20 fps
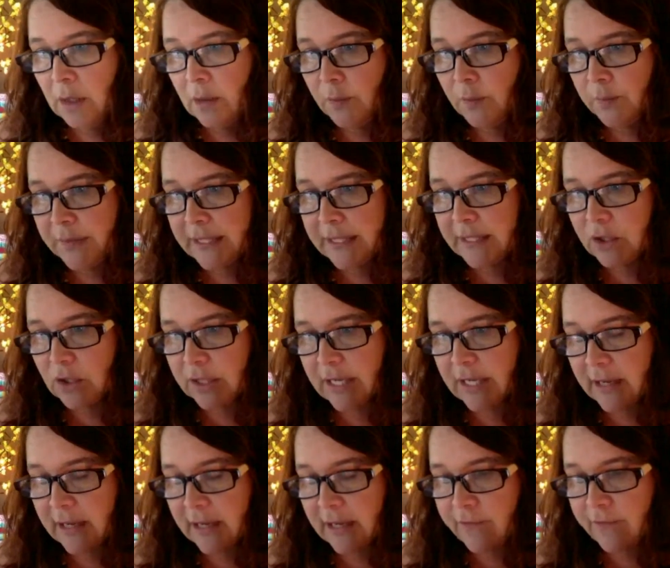be
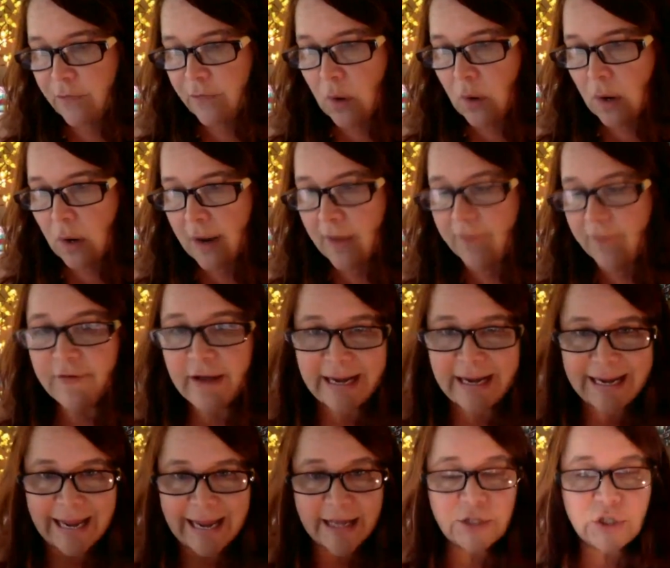looking for a
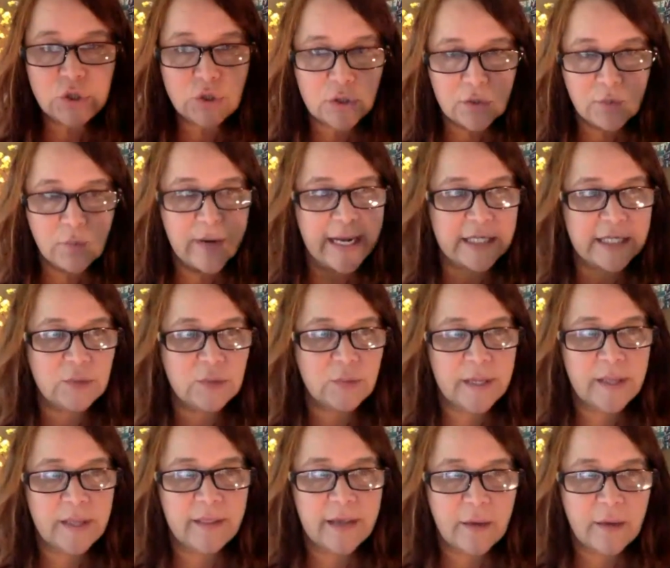financial
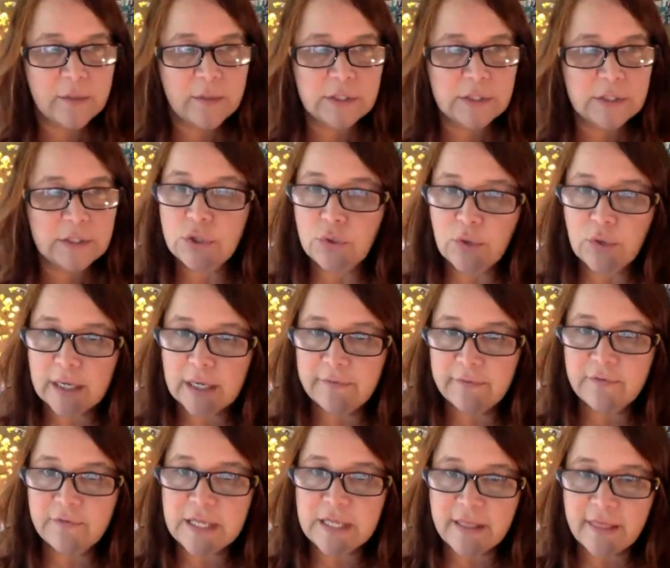arrangement that was lucrative
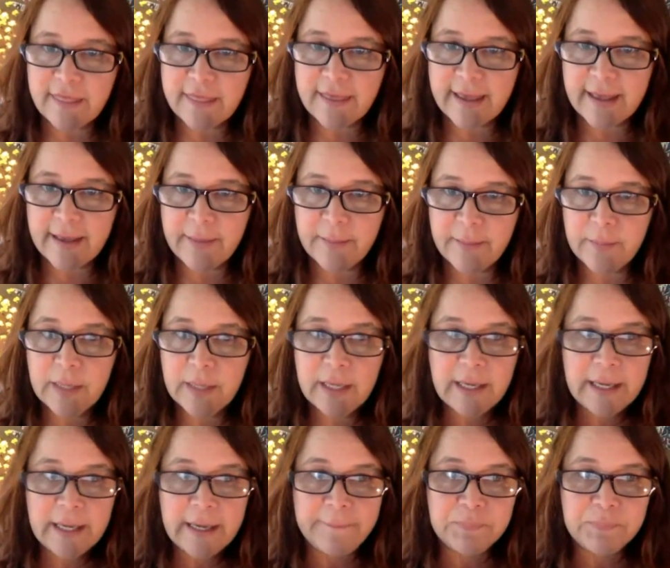to them
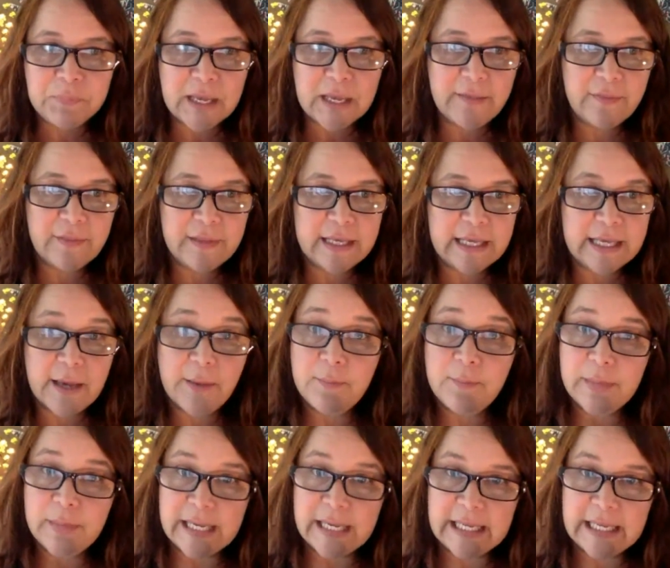in the
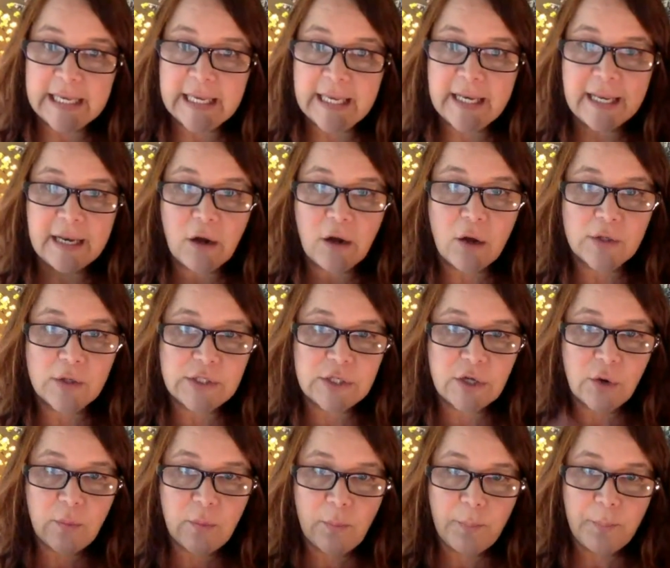immediate and
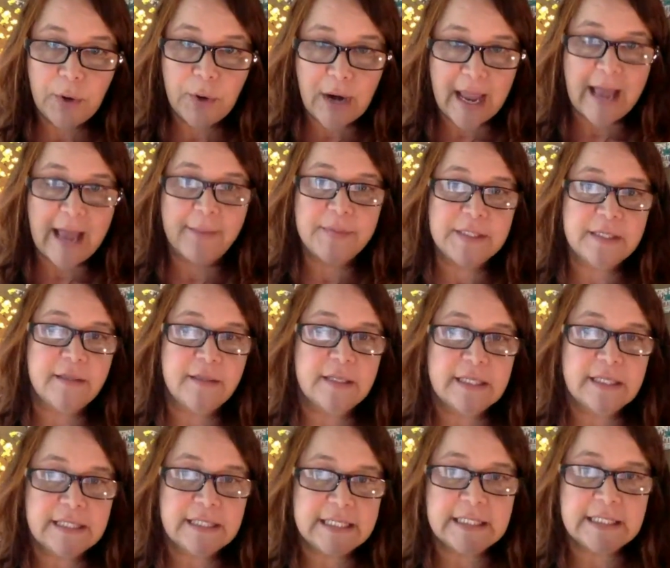also perhaps in the
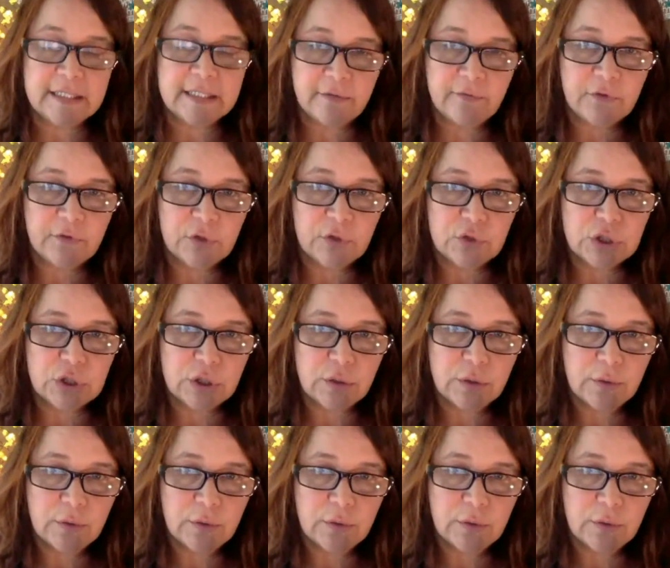distant future.